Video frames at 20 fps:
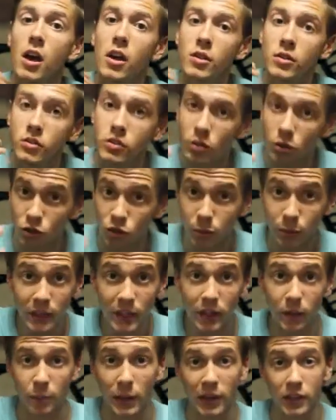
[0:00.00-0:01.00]
social
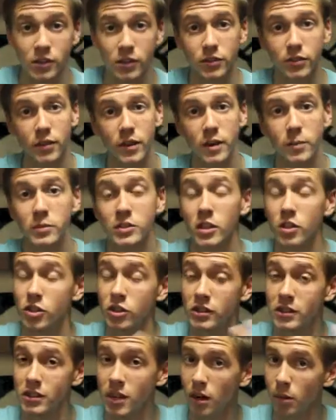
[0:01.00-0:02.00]
media pages for them, such
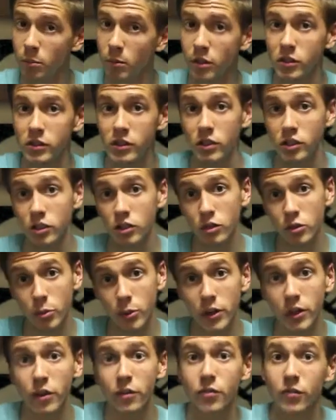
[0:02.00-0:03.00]
as Tumblr, such as
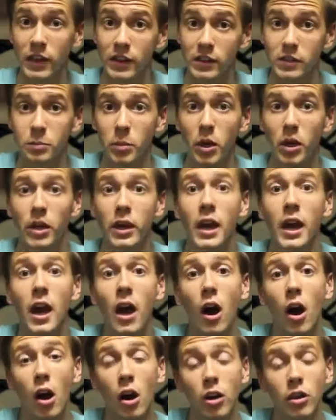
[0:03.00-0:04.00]
Twitter, Facebook,
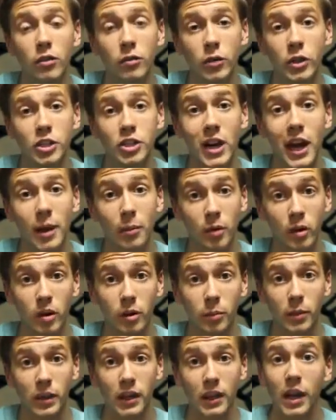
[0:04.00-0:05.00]
all of which I'm going
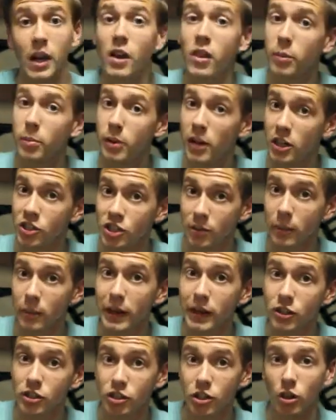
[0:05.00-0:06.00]
to be the project
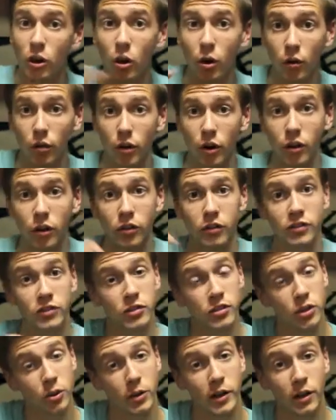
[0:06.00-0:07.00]
manager over the
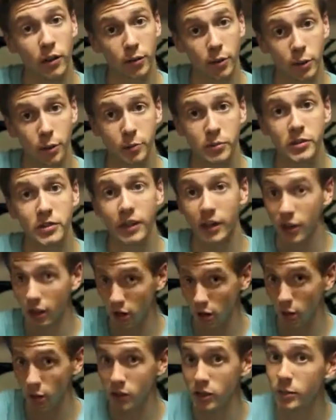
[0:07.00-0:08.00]
student groups that
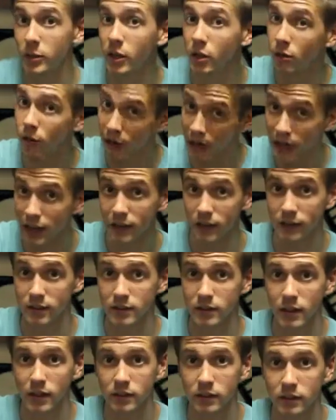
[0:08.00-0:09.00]
are going to be creating these
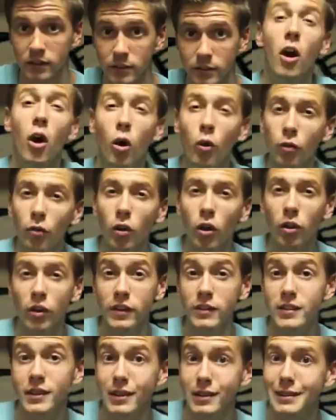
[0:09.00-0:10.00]
things. Overall,
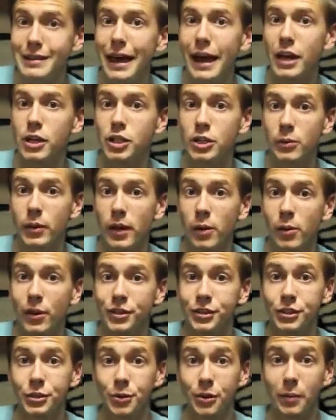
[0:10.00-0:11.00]
this is actually what I want
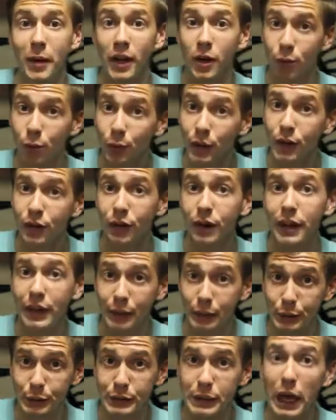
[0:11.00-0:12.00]
to do with my career,
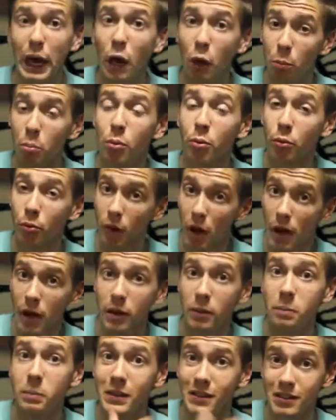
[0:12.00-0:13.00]
is help
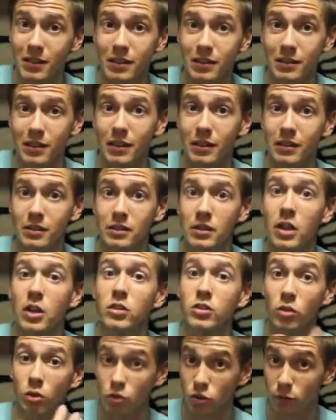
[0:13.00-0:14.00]
run businesses'
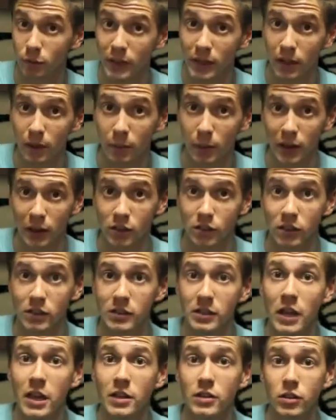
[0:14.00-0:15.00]
social media
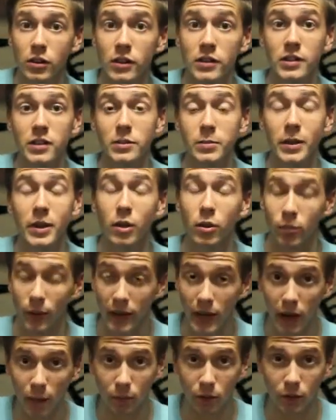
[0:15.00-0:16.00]
pages, so this has been a
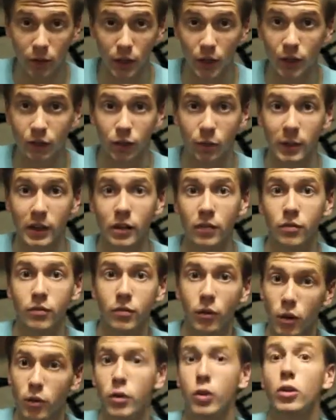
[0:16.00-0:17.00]
great opportunity for me to
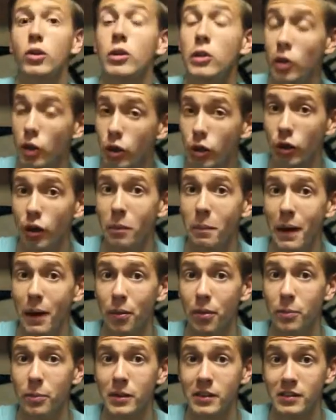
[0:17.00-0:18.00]
further learn
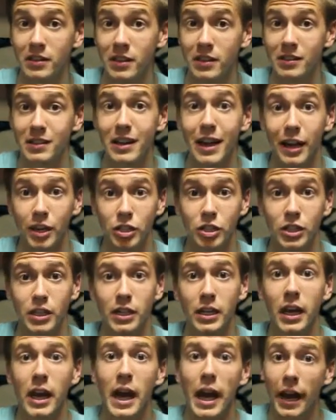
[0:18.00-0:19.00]
about the business and
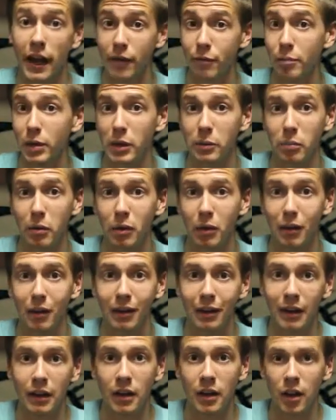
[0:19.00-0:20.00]
actually have people
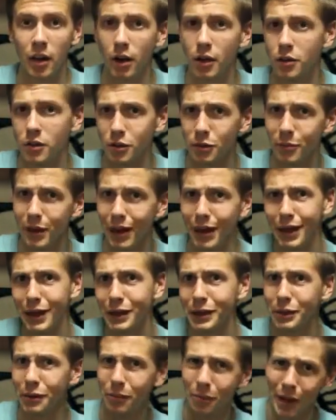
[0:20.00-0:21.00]
under my
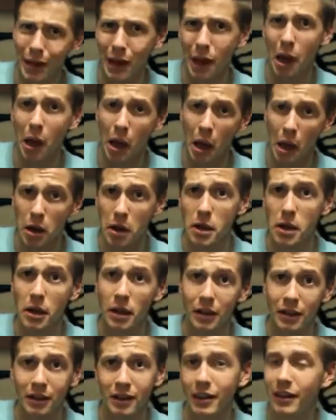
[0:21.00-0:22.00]
command
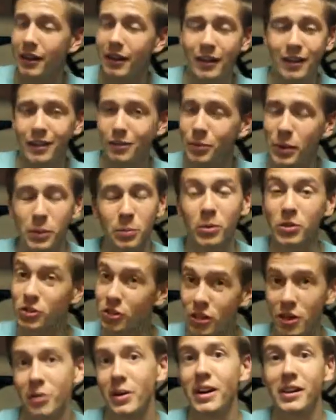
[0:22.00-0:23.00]
People
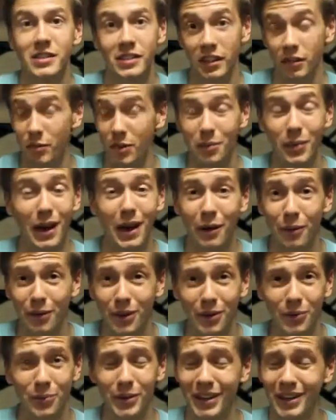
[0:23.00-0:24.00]
should know not to give me
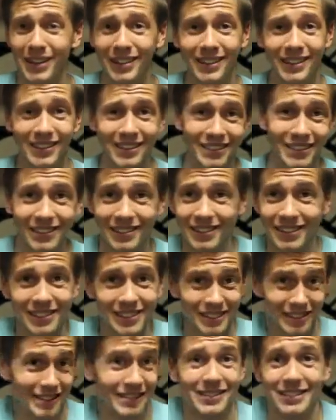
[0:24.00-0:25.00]
power, but
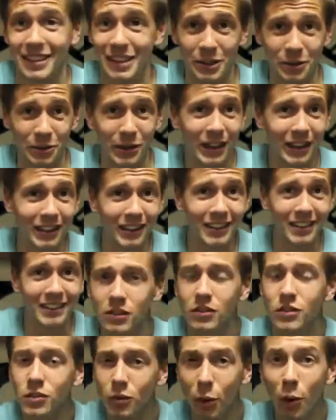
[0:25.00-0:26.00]
oh well.
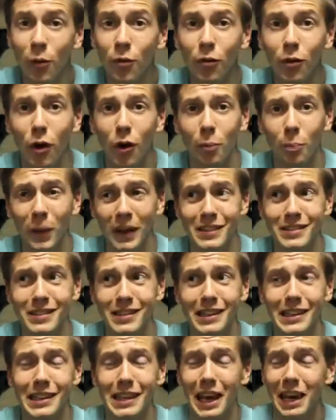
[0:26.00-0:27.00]
So overall,
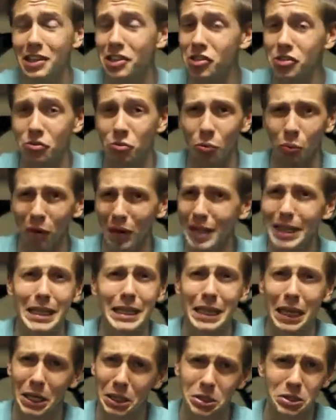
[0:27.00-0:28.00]
basically, I just really
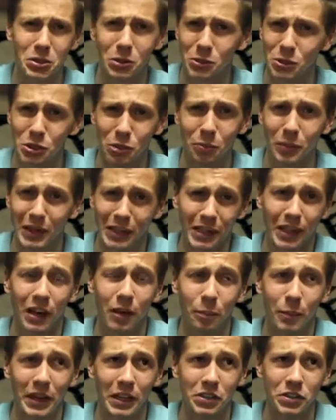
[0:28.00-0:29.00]
like social media
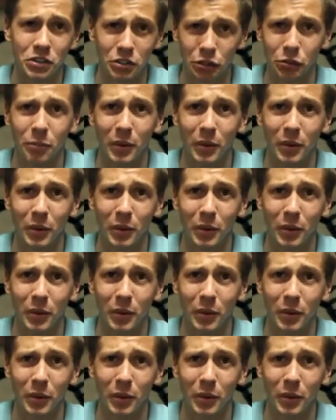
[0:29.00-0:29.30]
a bit too